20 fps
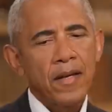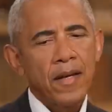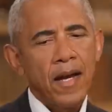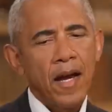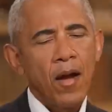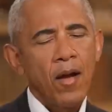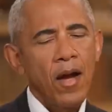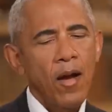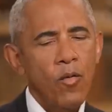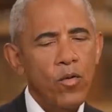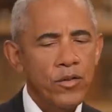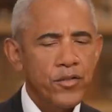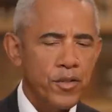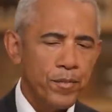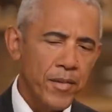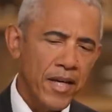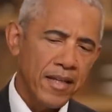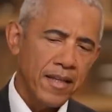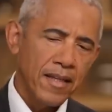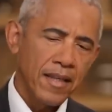Uh, I won't
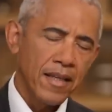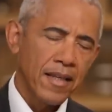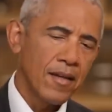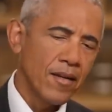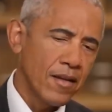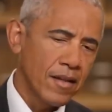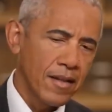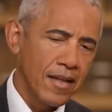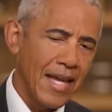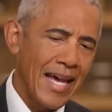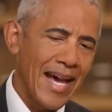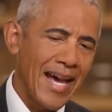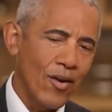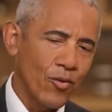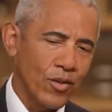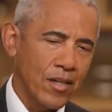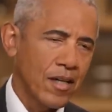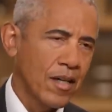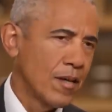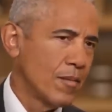speculate on the
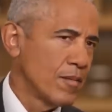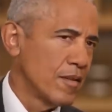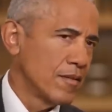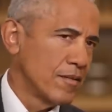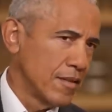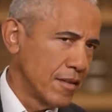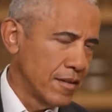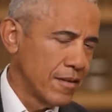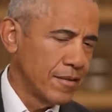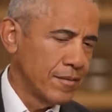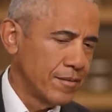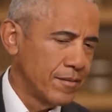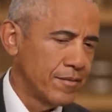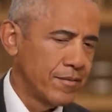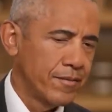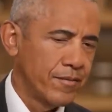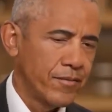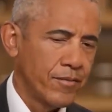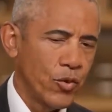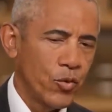outcome of a
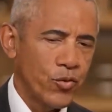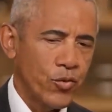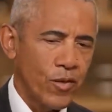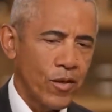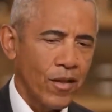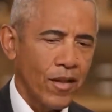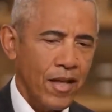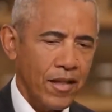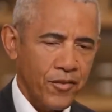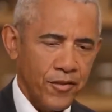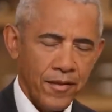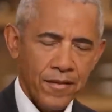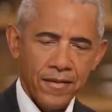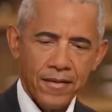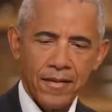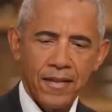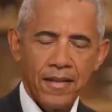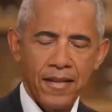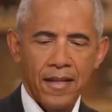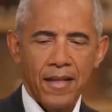future election.
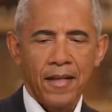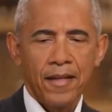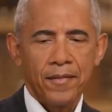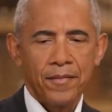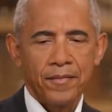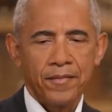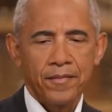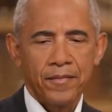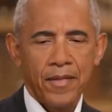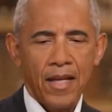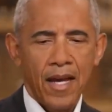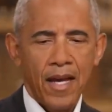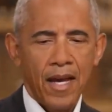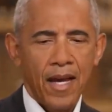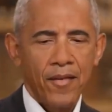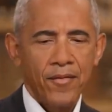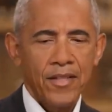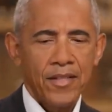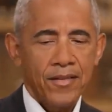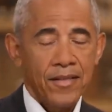Uh,
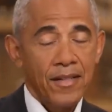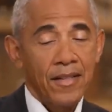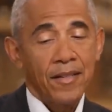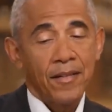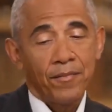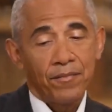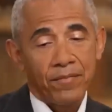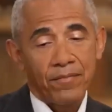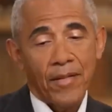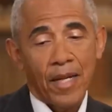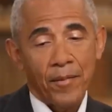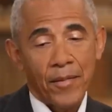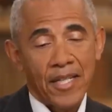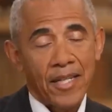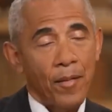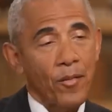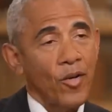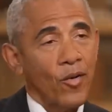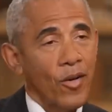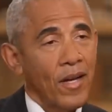obviously, I'm a
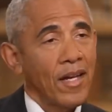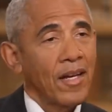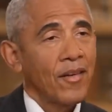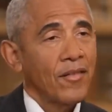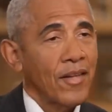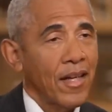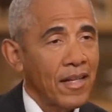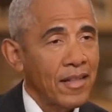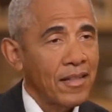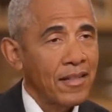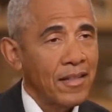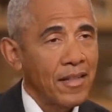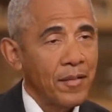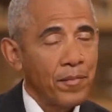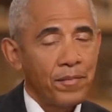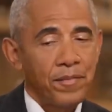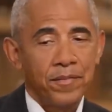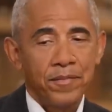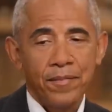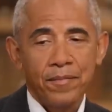Democrat. I've got a
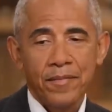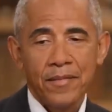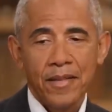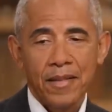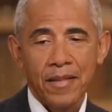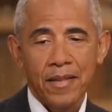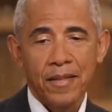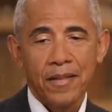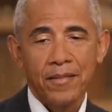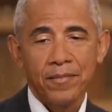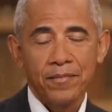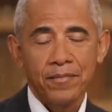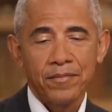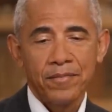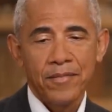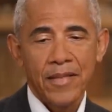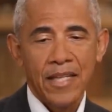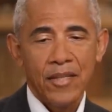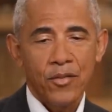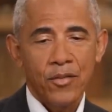deep. Uh,
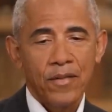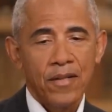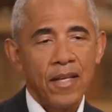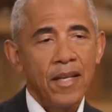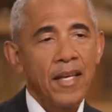I mean, the